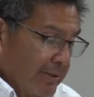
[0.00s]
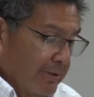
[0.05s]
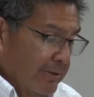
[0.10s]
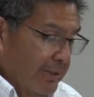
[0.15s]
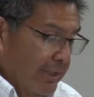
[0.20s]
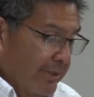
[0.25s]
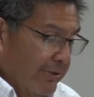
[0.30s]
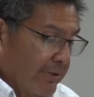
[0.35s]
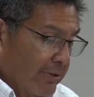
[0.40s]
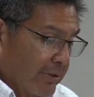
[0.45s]

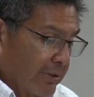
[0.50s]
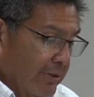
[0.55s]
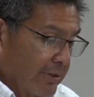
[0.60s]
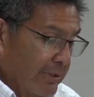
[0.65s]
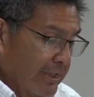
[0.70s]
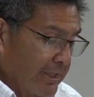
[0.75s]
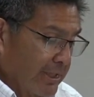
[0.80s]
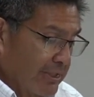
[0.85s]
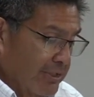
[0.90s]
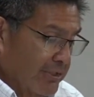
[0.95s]

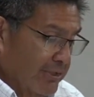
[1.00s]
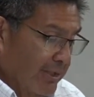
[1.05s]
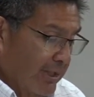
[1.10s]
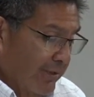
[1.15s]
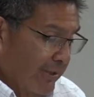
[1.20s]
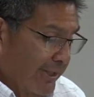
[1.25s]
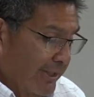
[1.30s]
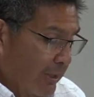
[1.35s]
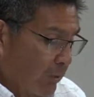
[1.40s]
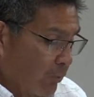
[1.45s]
neither is
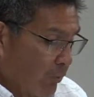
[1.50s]
there any